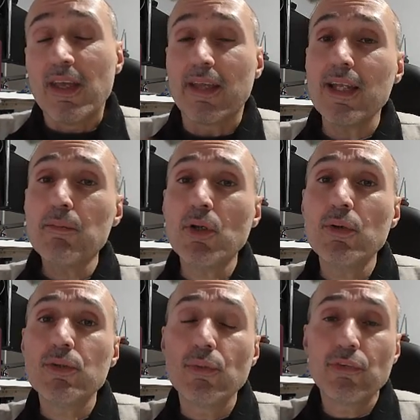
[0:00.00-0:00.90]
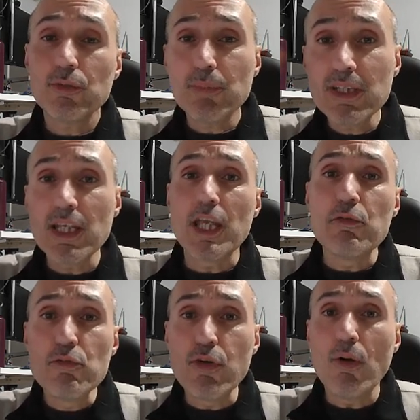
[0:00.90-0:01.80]
And then I'm going to simply
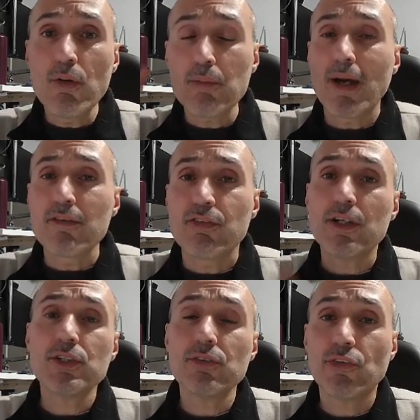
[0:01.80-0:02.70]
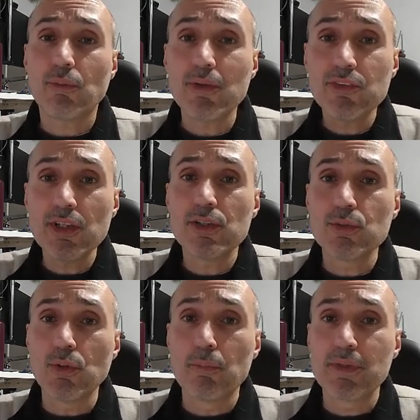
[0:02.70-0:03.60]
invoke my function sequentially
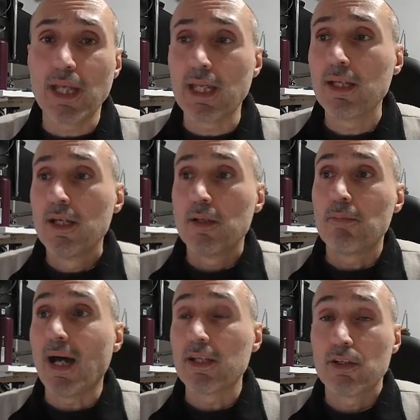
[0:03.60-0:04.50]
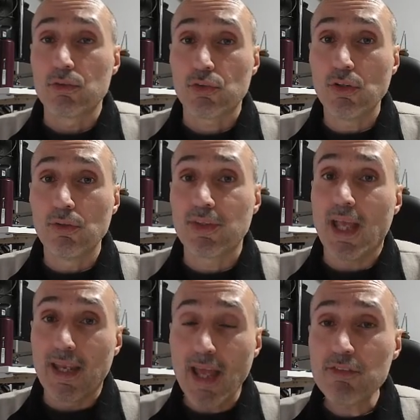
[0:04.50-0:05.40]
to obtain my result.
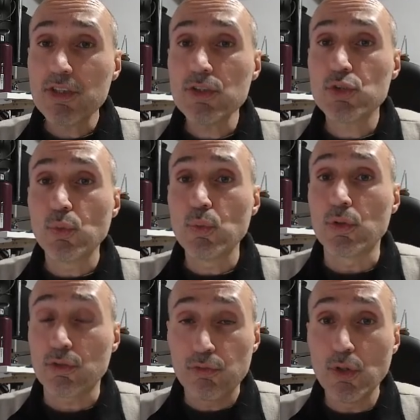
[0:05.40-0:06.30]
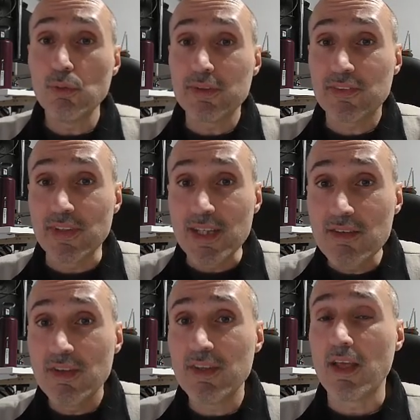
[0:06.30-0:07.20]
And everything should work flawlessly,
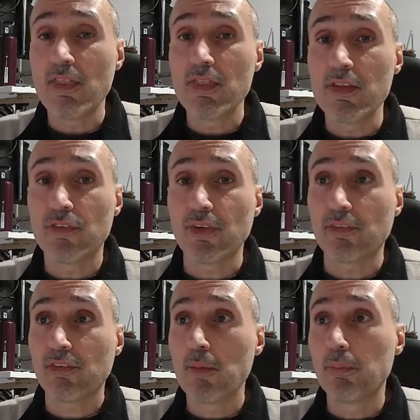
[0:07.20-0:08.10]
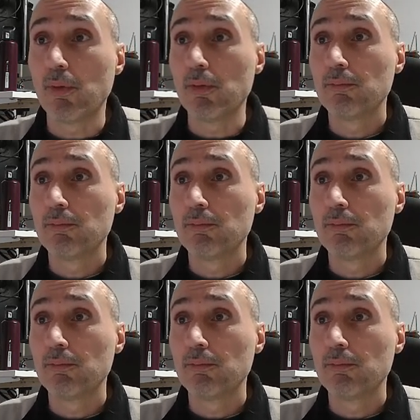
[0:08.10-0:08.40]
even in this example.